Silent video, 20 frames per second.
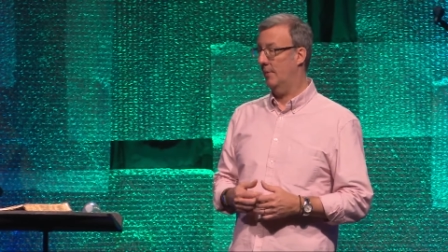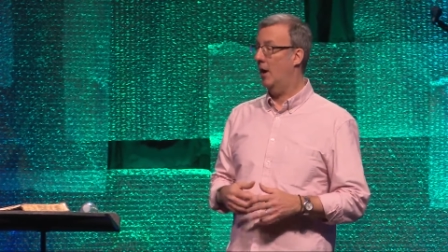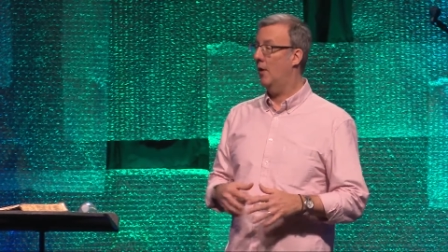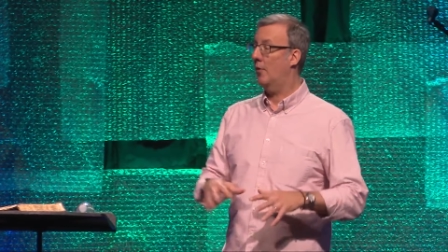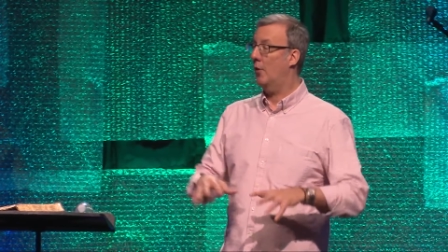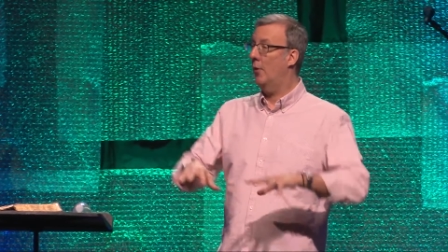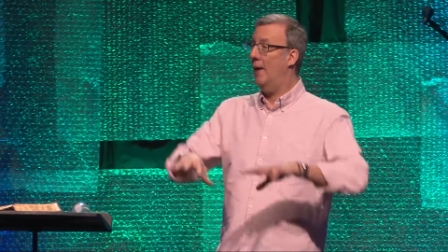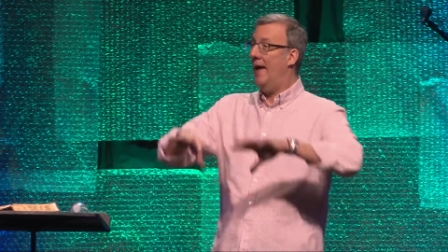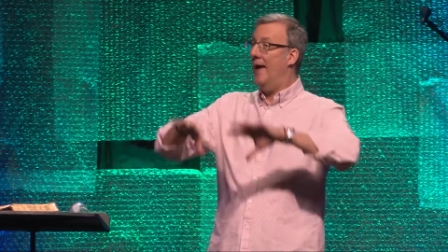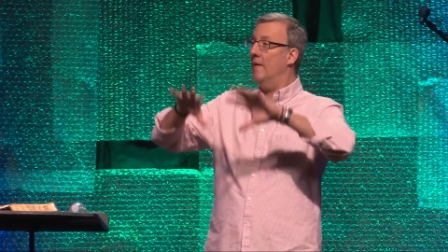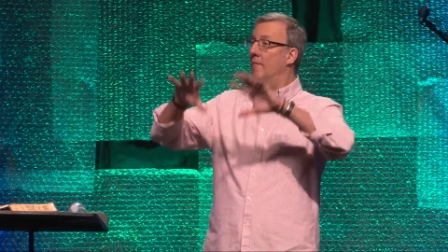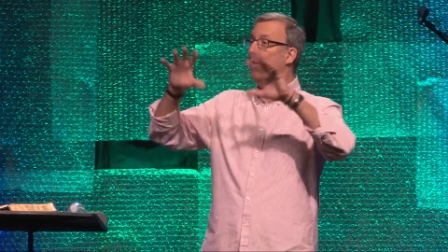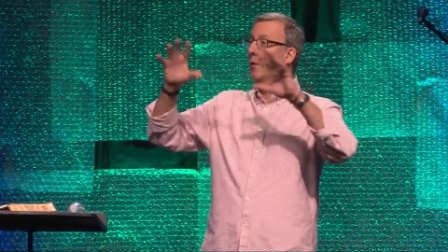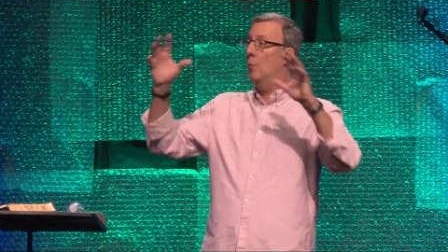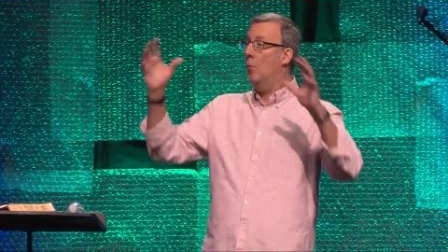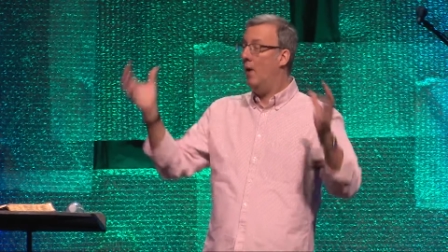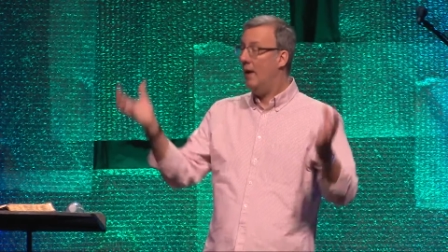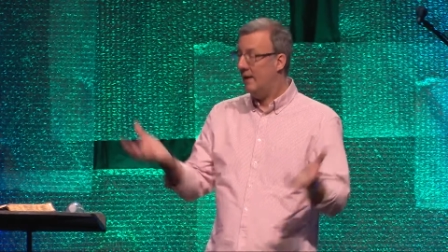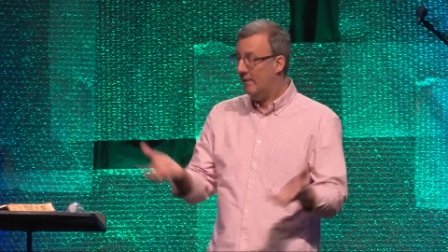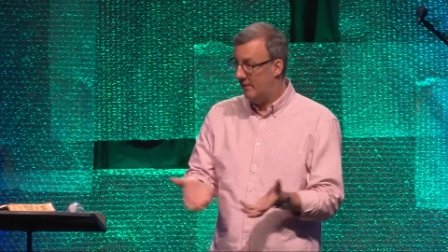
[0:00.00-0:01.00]
although every
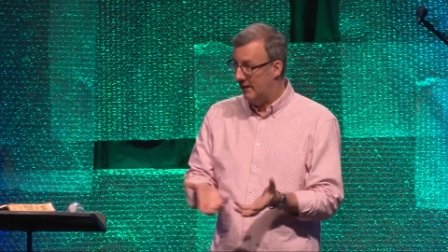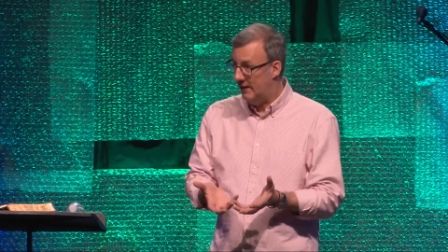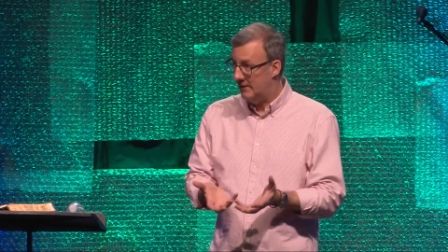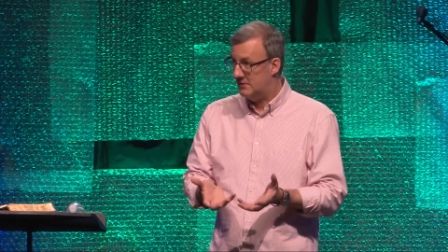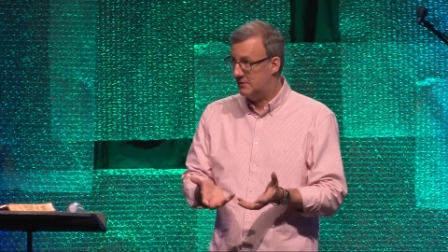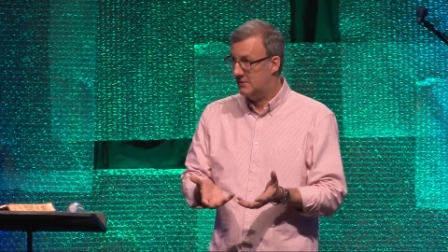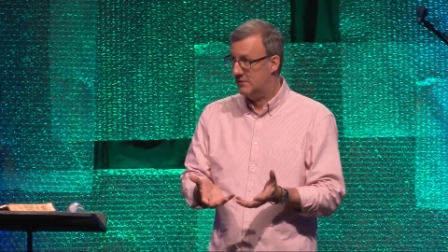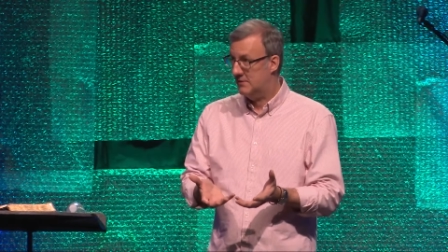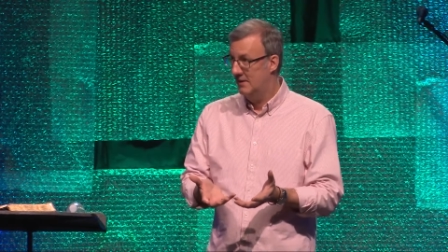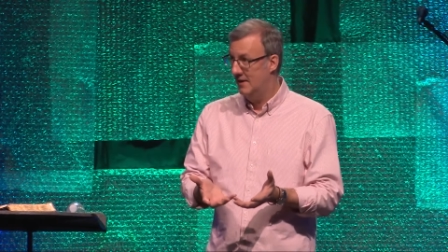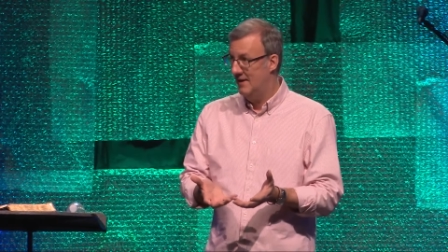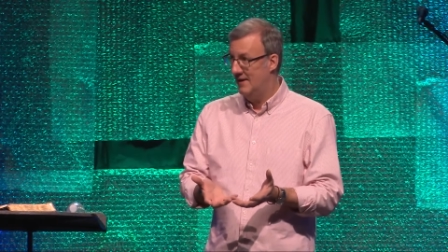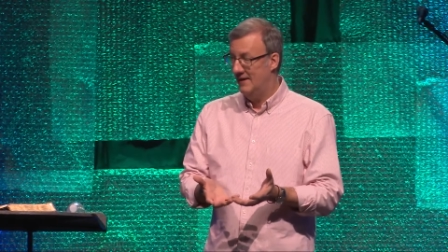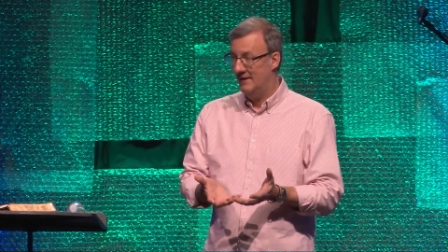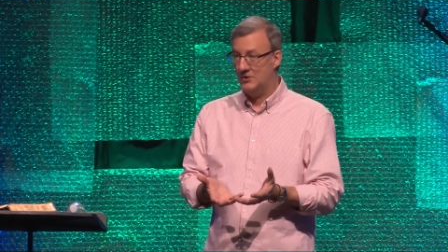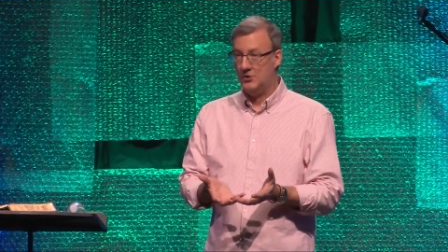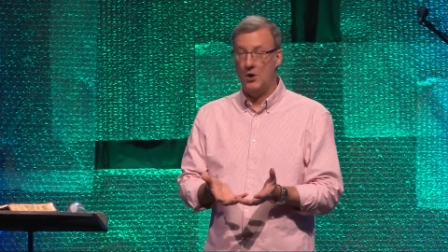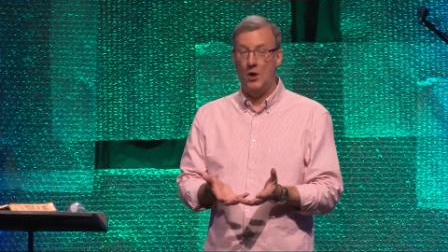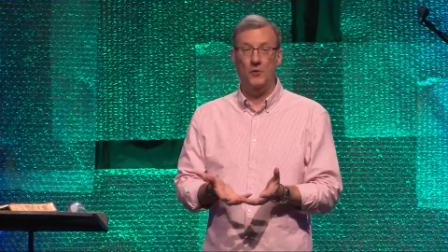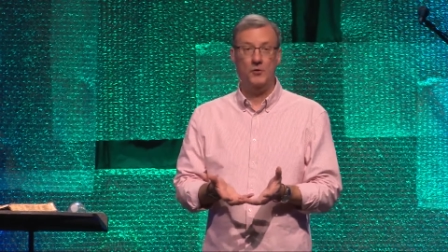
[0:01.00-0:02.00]
one of us
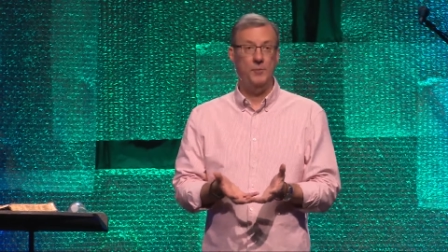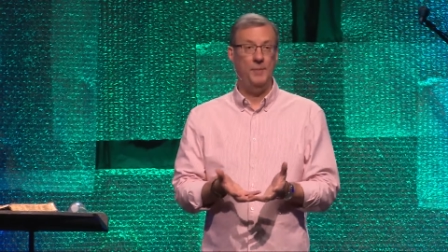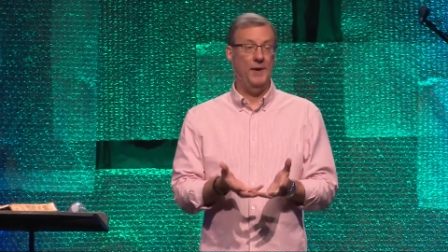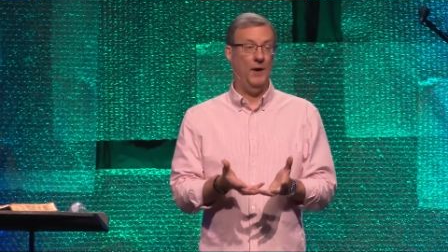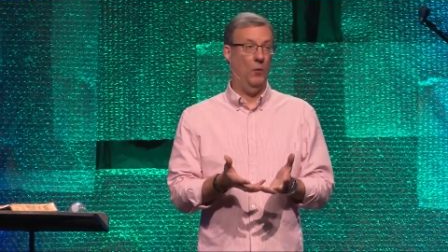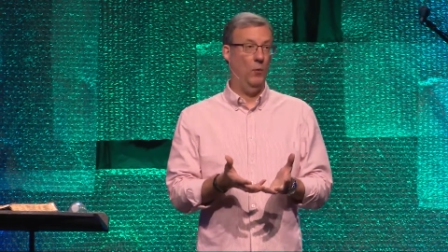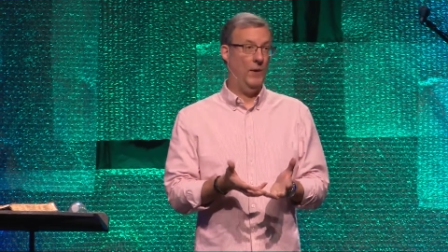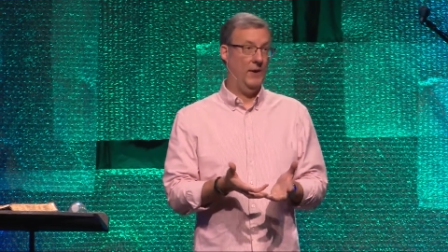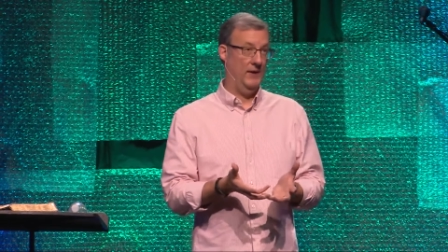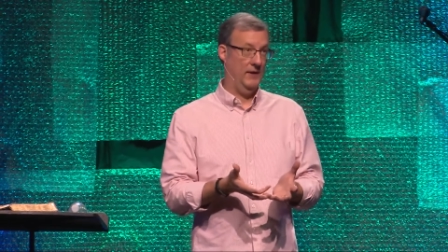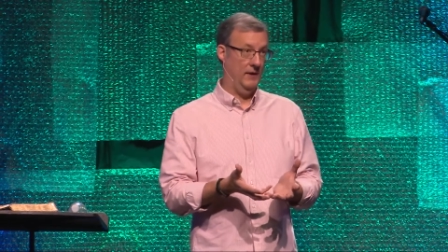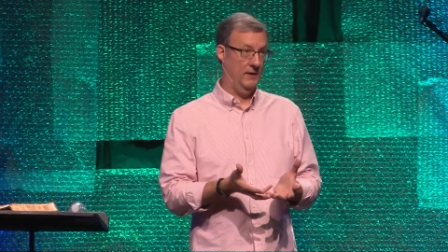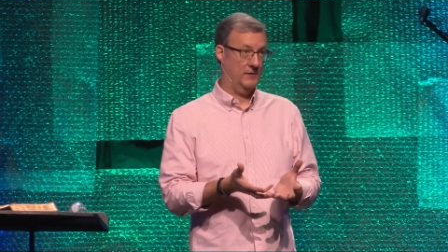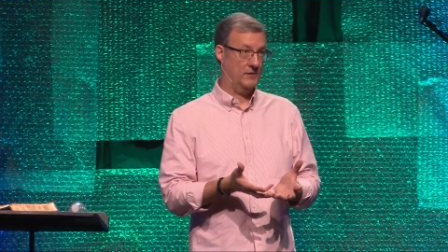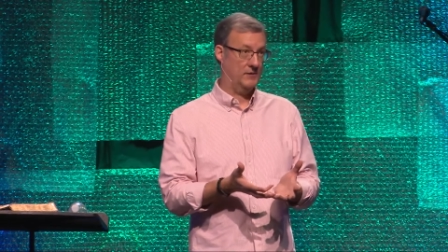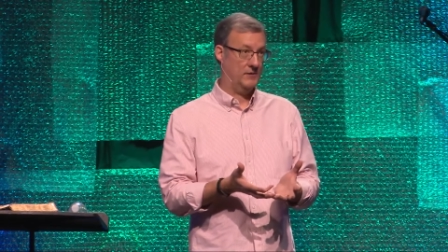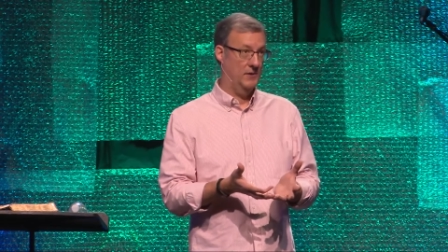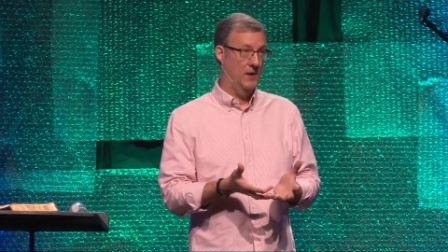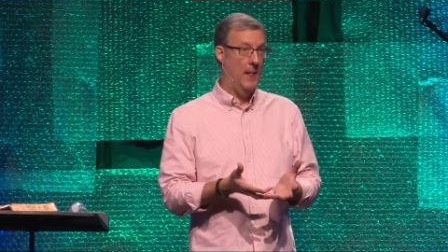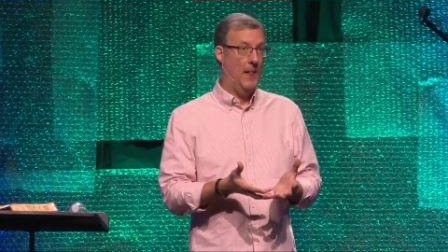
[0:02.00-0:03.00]
is called to be a
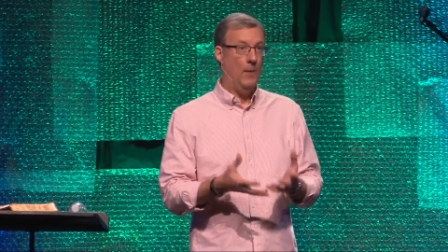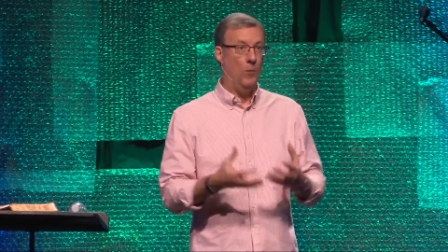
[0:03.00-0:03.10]
witness.